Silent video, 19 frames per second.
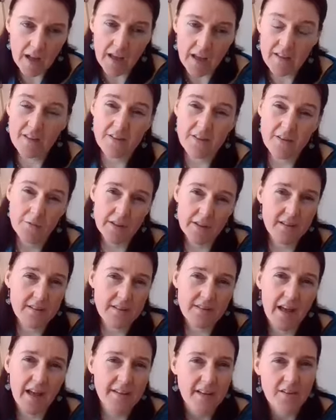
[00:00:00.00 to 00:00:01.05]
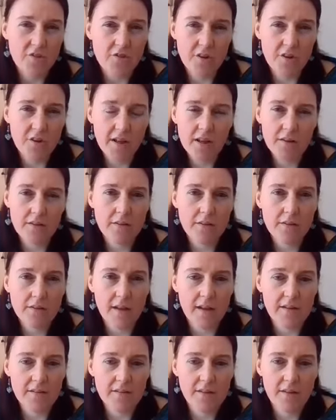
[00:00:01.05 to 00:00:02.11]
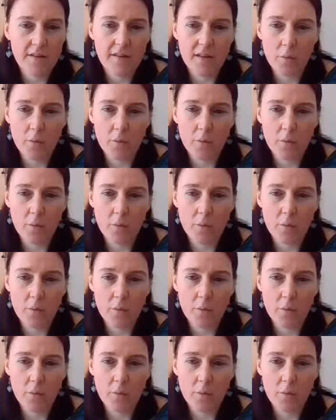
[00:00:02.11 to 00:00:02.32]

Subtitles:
And it's a really sad entry because it says that